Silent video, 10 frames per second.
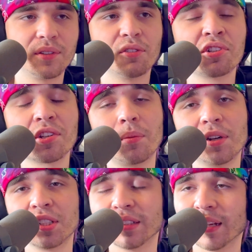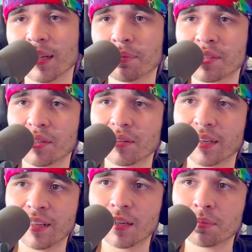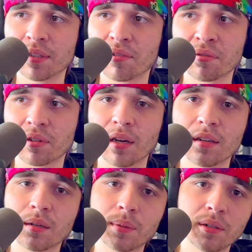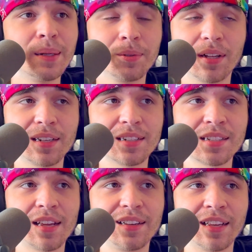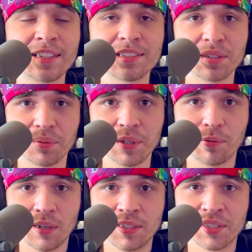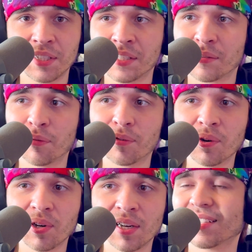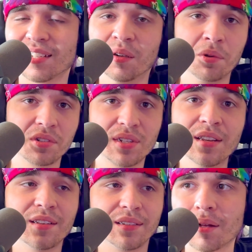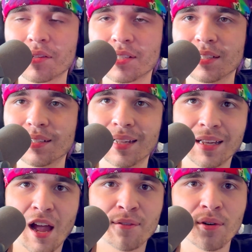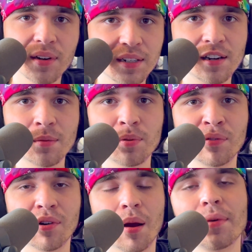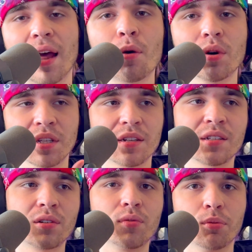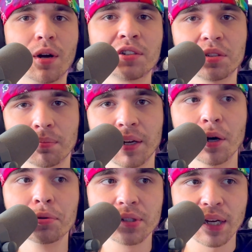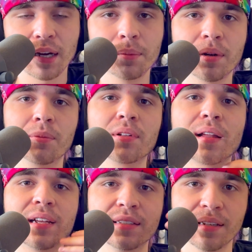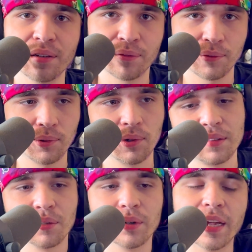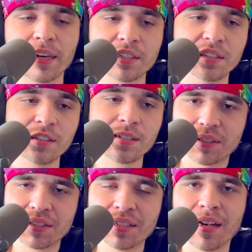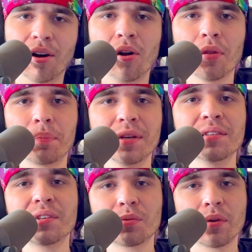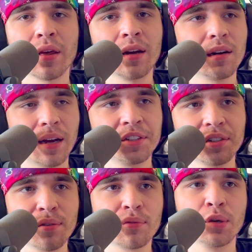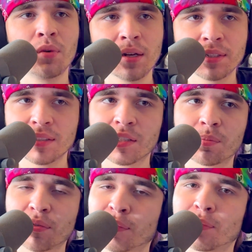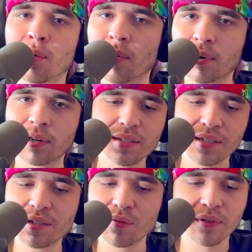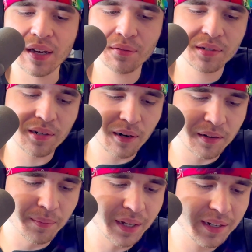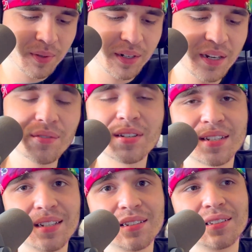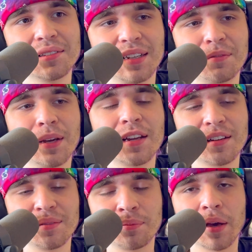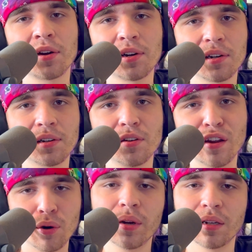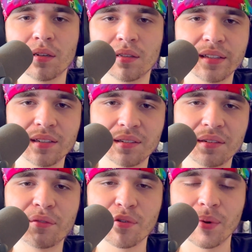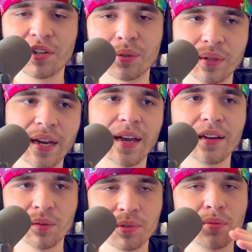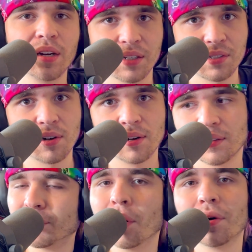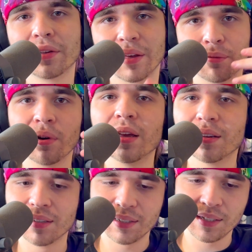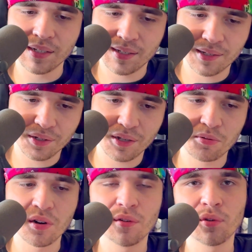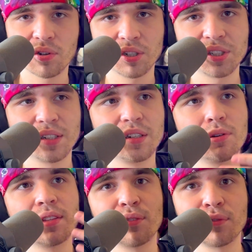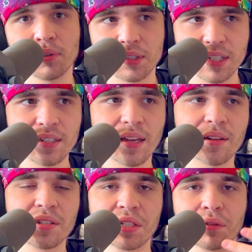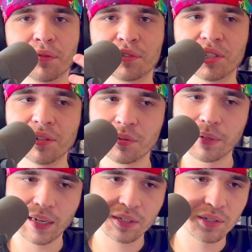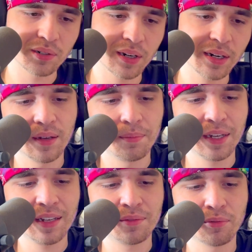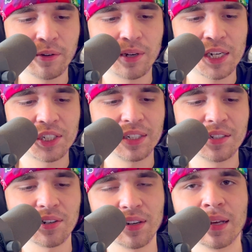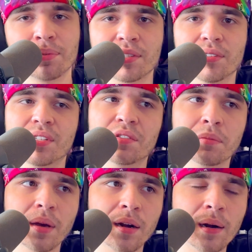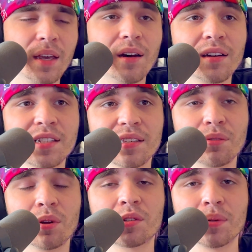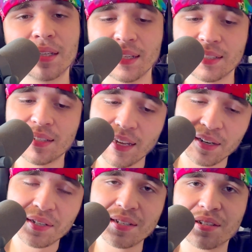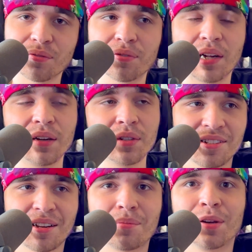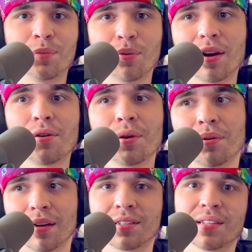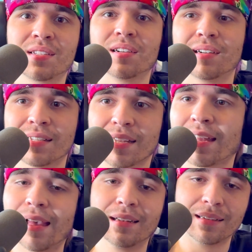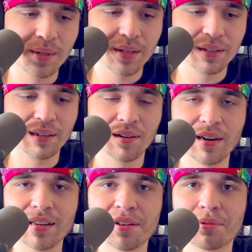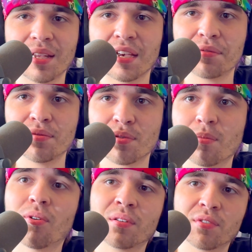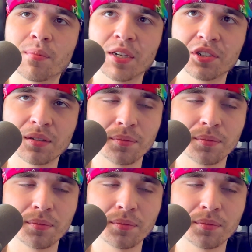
there was so much in that episode that I can't believe I've forgotten about. I'm glad I decided to actually rewatch season 4, because I almost didn't. I was like, I've already done it before. I mean, I was going to still rewatch it in my own time, but I'm glad I did it for the reactions. Just, yeah, all the pieces were there. I should have rewatched this before season 5 started, man. But even still, it made it better knowing the information we had up to when I started. Knowing that Reyna is the spirit of origin, knowing the full details of Shido's backstory. It made rewatching certain episodes even better. And honestly, once we get to the end of season 5, it's gonna make me want to rewatch the series again. Being like, all right, now glad we have even more information,